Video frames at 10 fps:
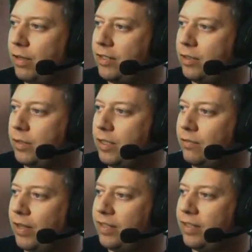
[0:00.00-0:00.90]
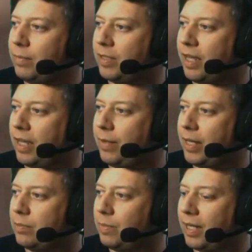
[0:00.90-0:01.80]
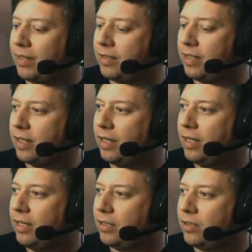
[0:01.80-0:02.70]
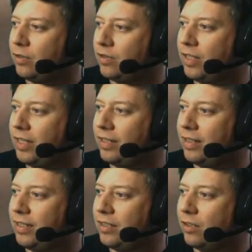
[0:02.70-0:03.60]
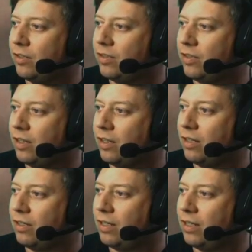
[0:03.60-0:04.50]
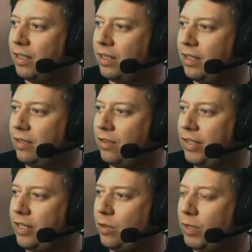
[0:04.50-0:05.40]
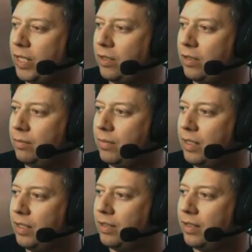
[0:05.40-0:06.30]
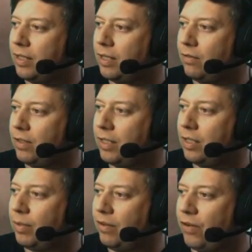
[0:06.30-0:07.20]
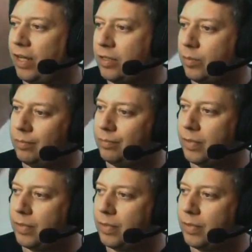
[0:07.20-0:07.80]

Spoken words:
resin, which is very similar to ABS plastic, you sort of see that these guns are, although you can wiggle them, they are a little bit flexible.